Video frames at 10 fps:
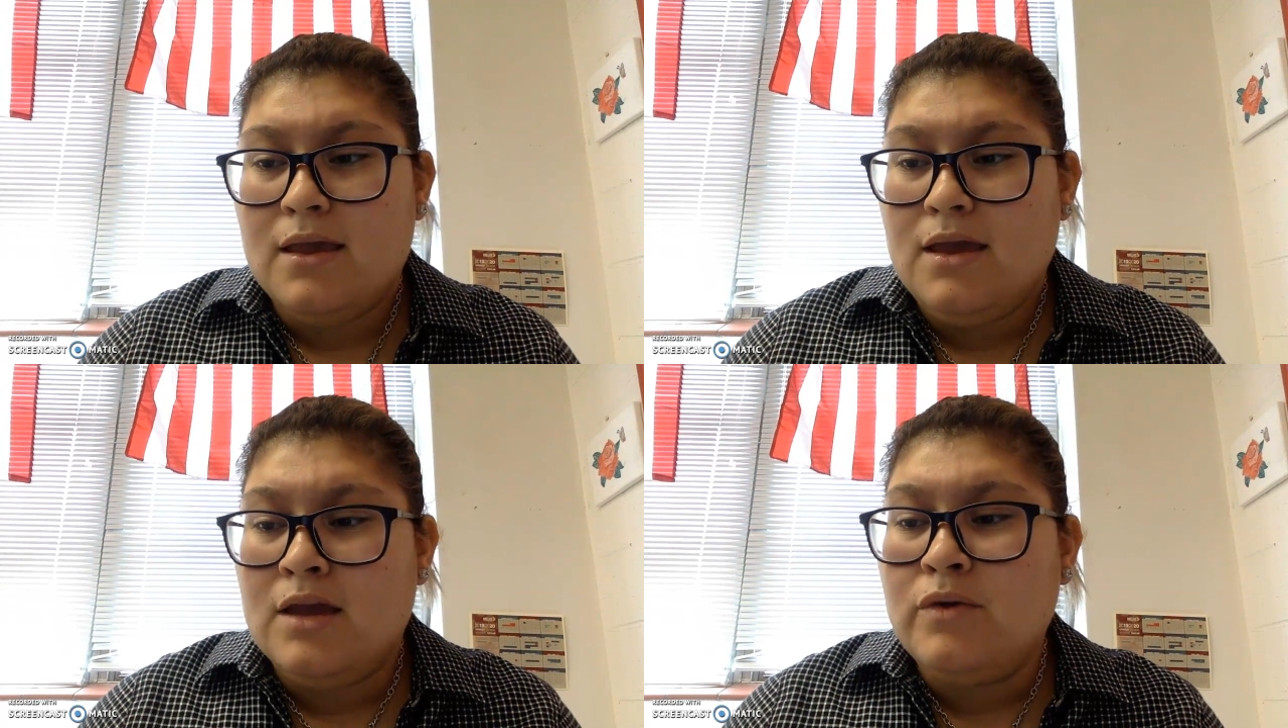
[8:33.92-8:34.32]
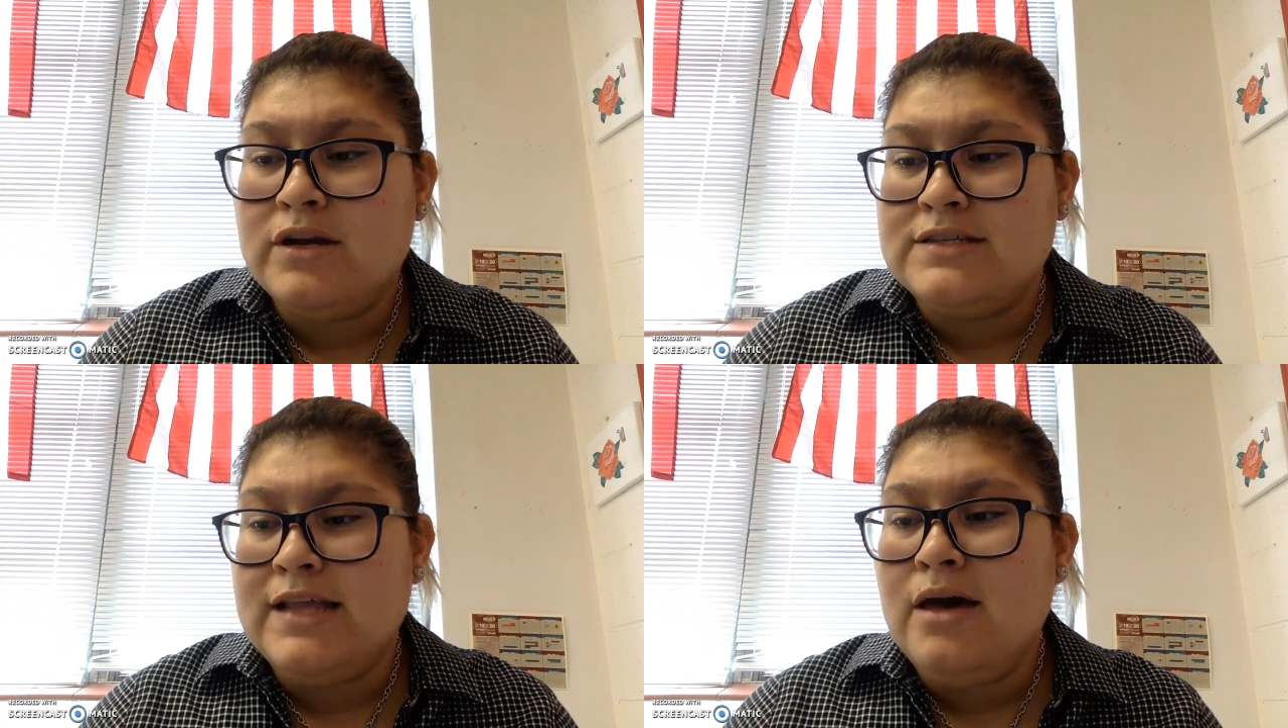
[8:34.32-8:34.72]
In what
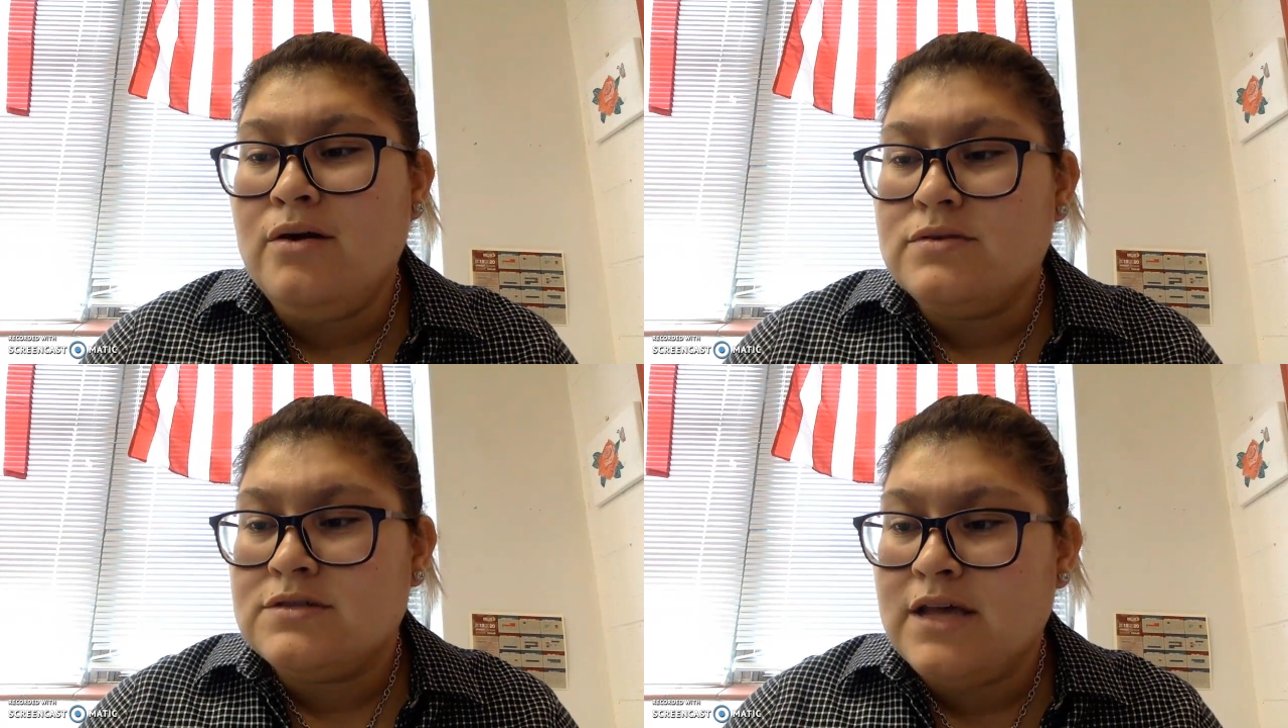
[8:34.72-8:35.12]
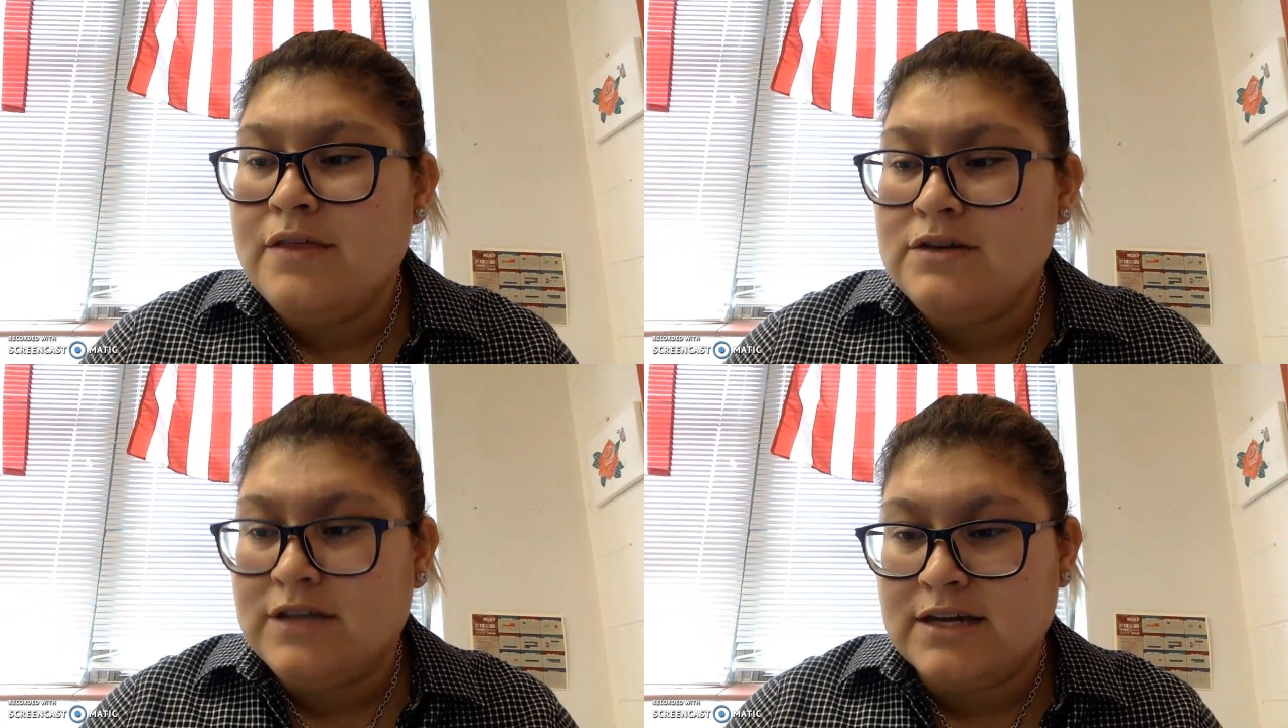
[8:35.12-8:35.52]
is now
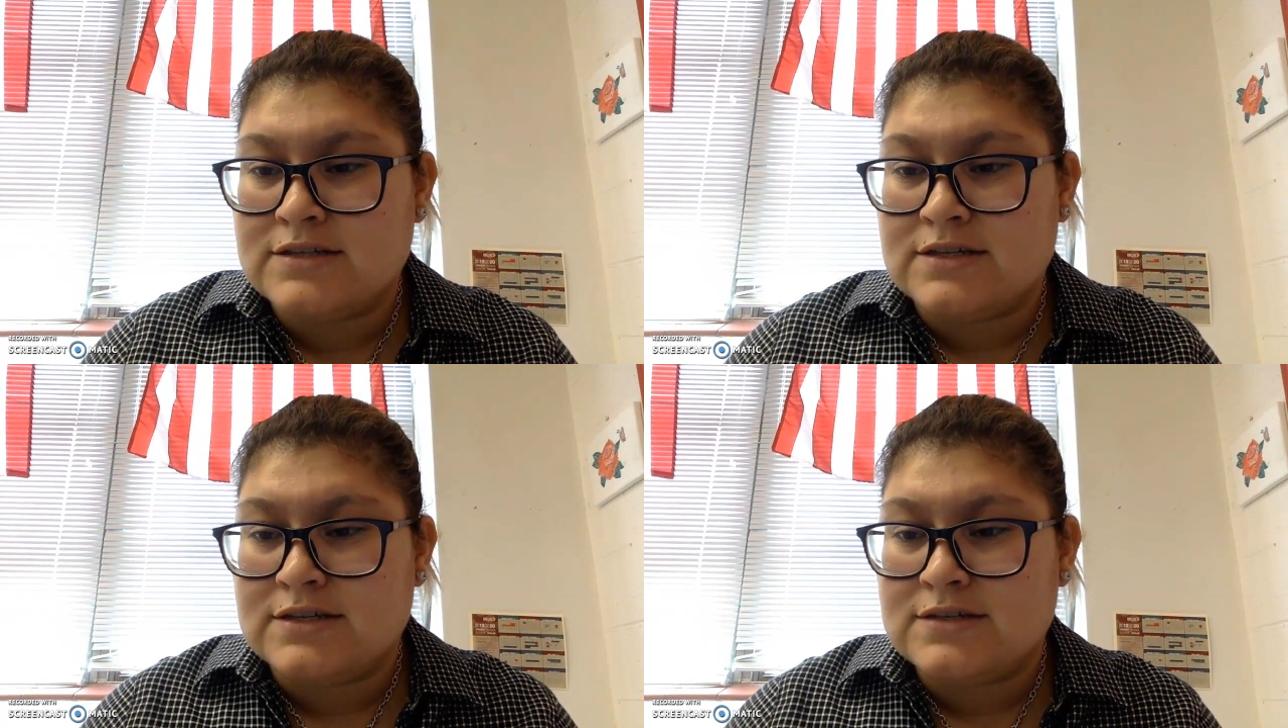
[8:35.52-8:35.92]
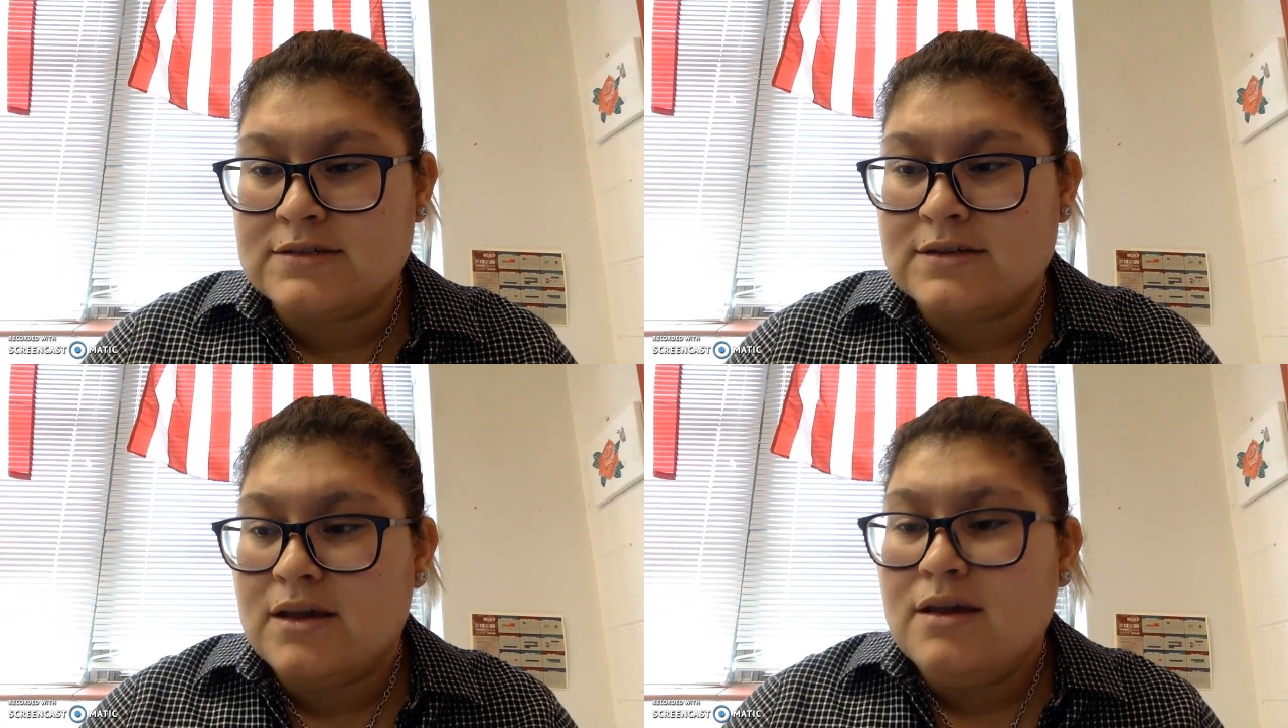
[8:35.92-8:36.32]
southern Texas,